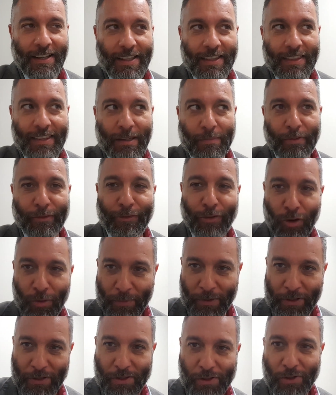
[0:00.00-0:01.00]
the
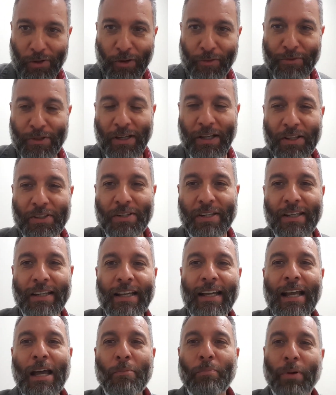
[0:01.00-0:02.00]
performance of Chelsea,
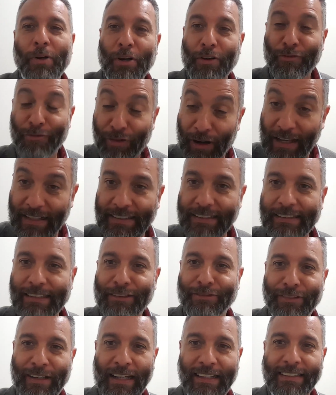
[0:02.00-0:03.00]
but reflected the
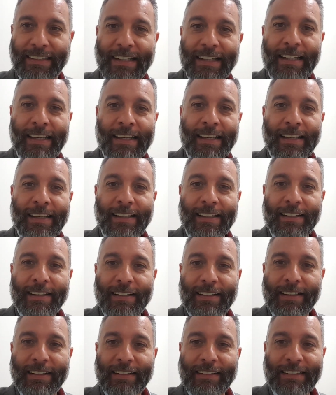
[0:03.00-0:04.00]
fact
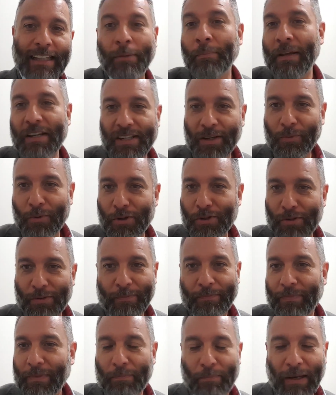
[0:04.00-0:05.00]
that Messi was
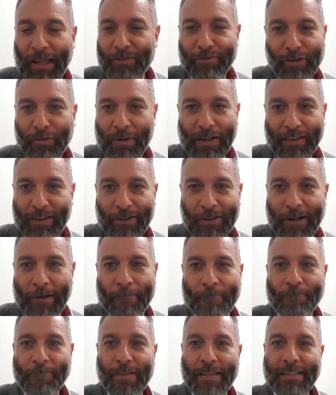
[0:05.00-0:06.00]
playing for Barcelona.
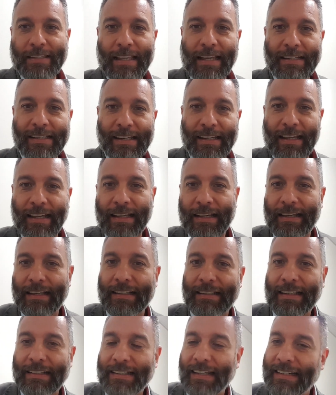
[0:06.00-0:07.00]
That's
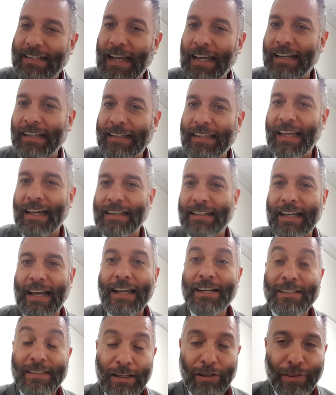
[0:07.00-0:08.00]
exactly that. I
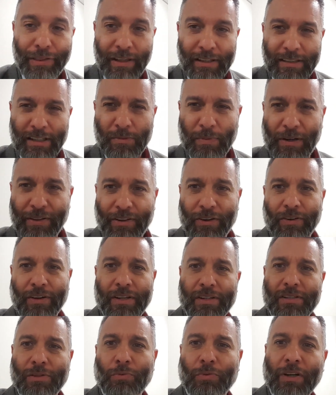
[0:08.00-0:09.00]
still think this Barcelona is
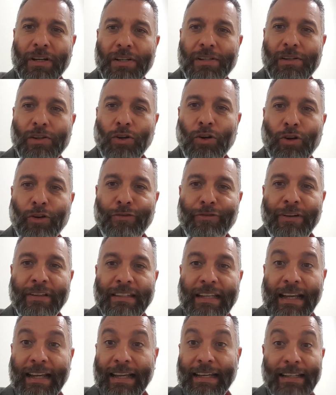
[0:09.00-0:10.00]
the worst of a
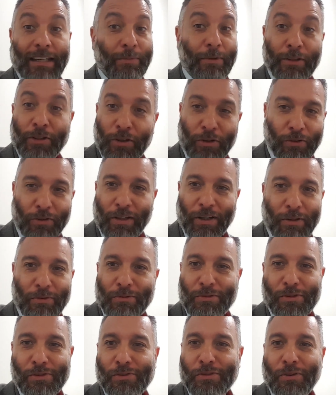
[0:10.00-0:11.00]
decade, even though they could
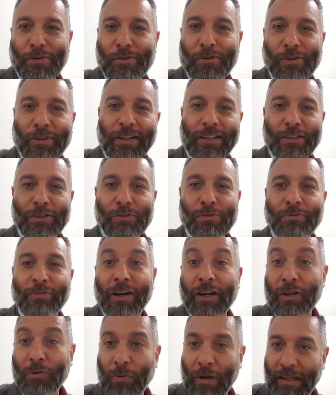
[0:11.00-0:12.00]
just go on and do
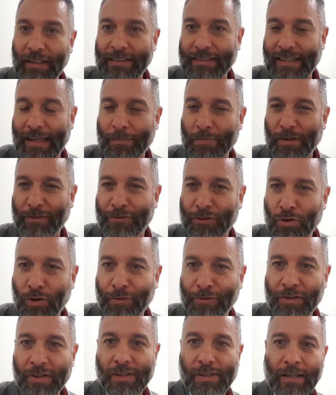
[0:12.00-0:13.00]
very well in terms of
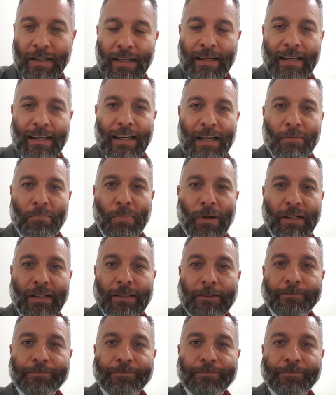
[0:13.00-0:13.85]
trophies. But